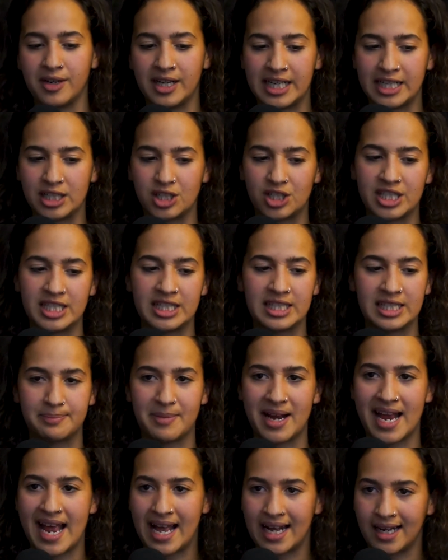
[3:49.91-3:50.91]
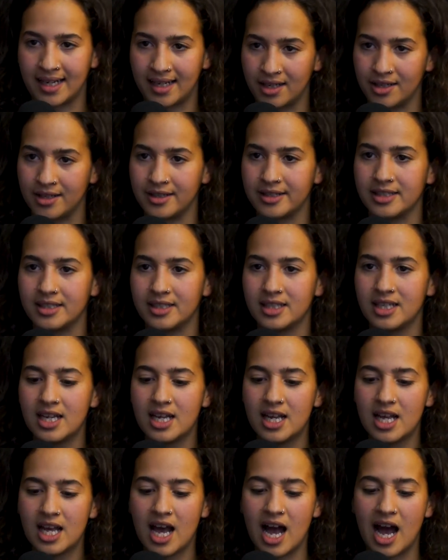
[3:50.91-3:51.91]
she is my anchor, and
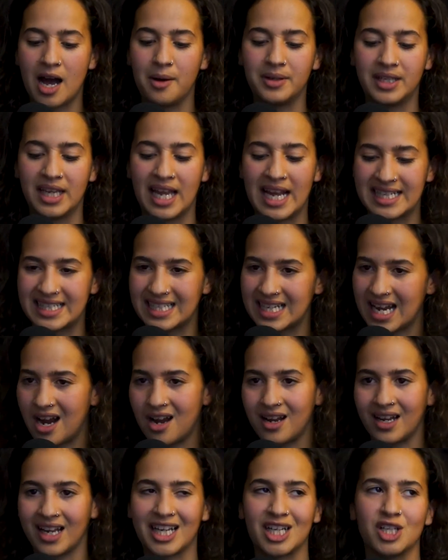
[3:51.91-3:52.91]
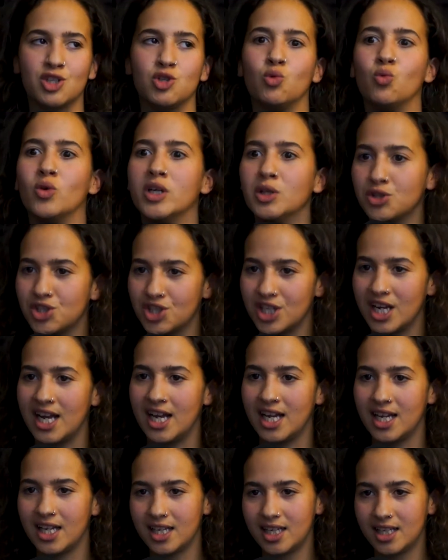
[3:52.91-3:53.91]
I would like to get her like a new wheelchair
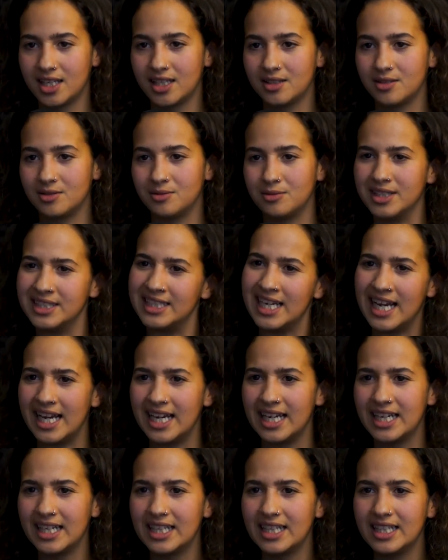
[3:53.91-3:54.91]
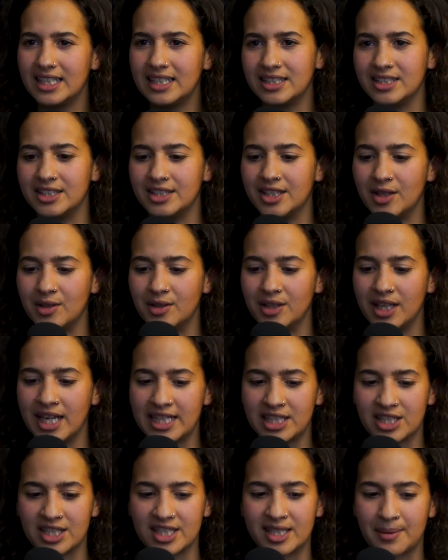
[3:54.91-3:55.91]
one day, you know, like
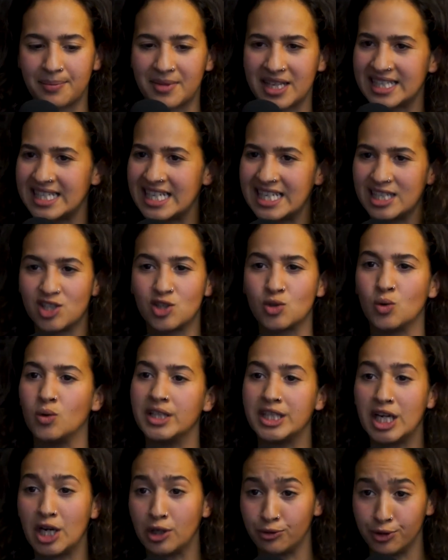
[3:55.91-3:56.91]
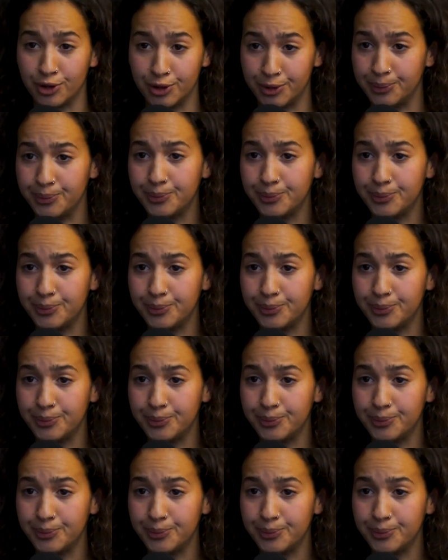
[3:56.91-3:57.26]
just something to install in her room,